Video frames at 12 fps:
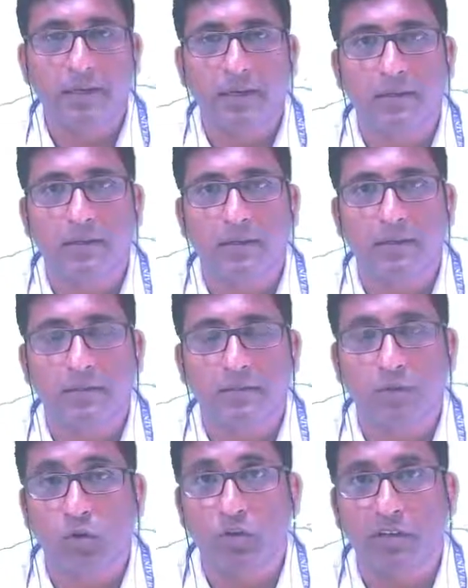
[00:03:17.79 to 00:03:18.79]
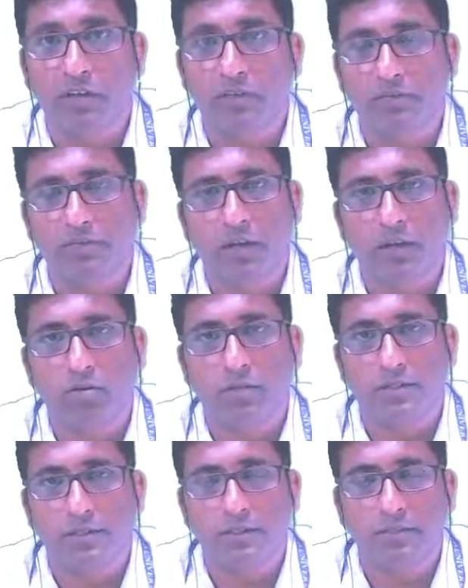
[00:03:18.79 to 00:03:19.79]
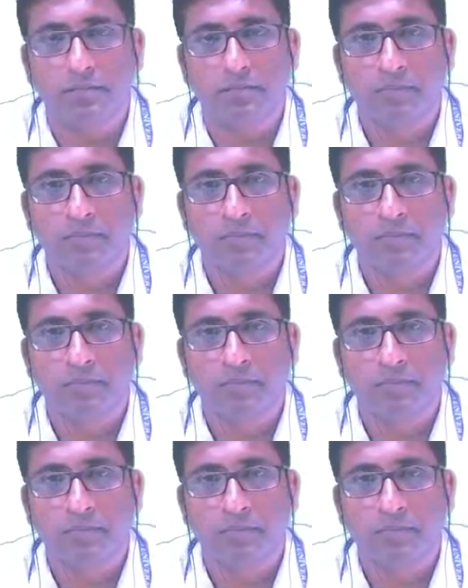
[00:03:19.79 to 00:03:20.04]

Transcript: and good enough accuracy,